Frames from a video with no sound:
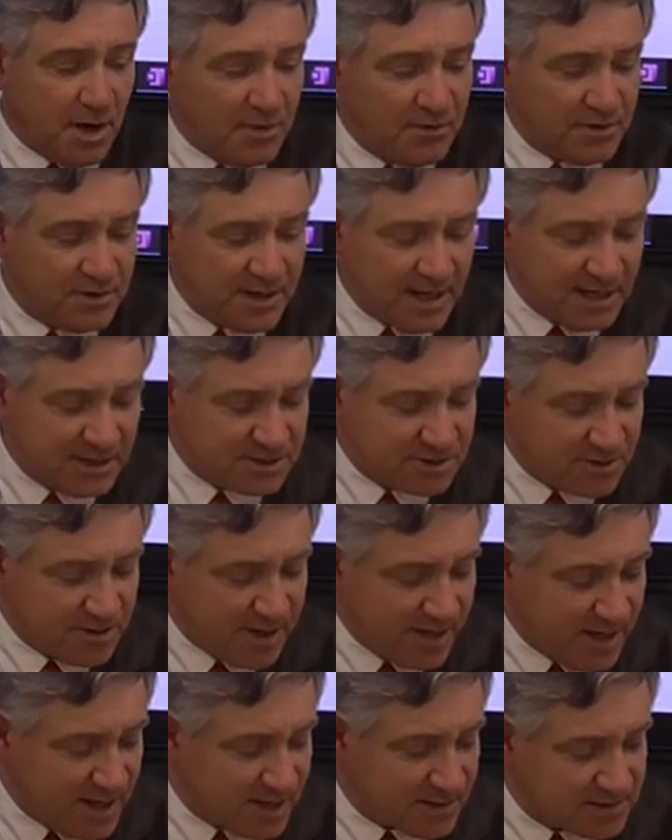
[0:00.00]
Mother Nature
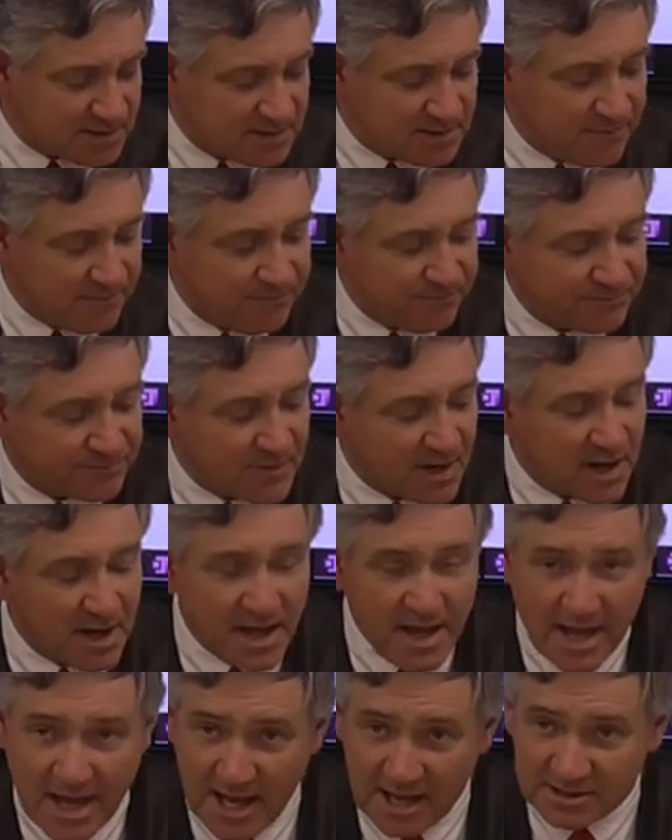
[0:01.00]
hits,
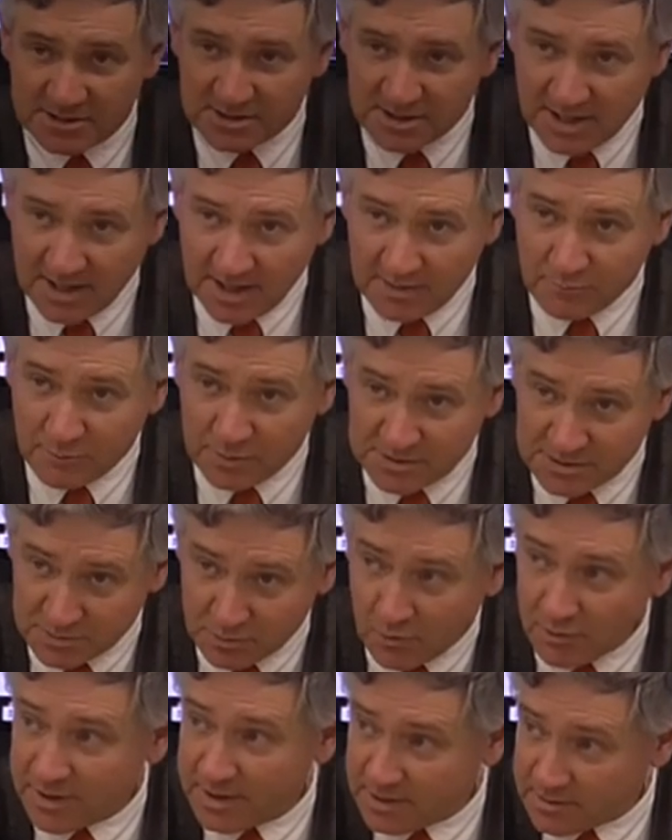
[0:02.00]
and, and we
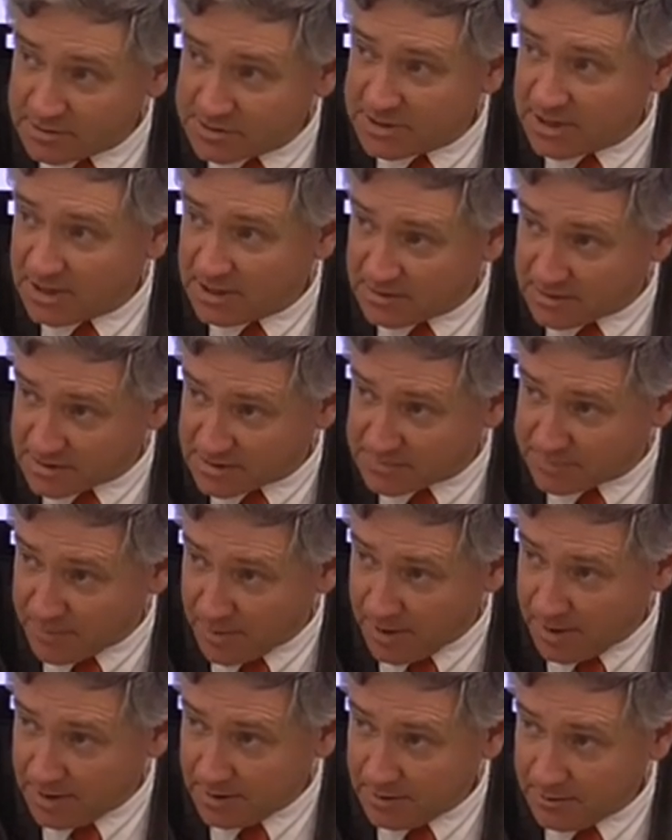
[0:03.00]
store energy in the
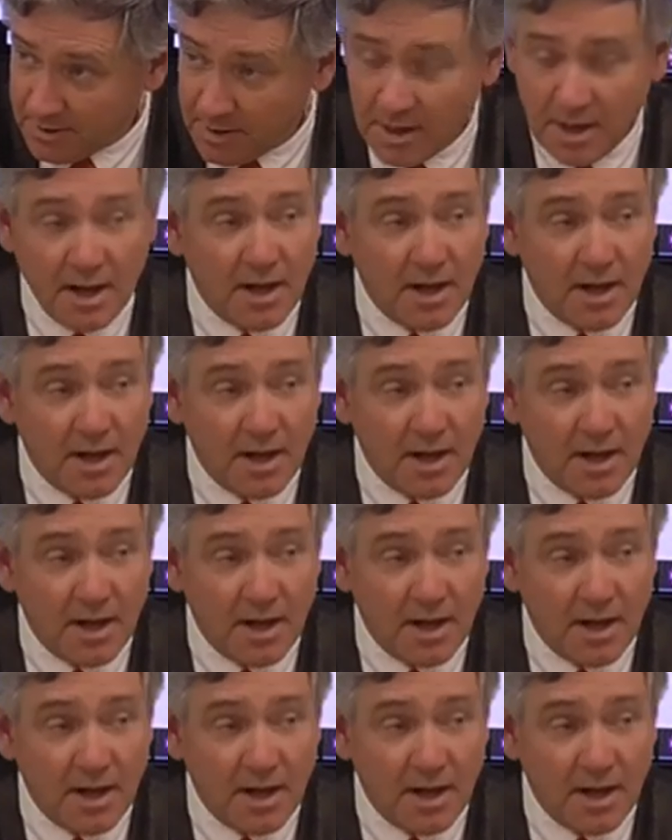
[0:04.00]
spring,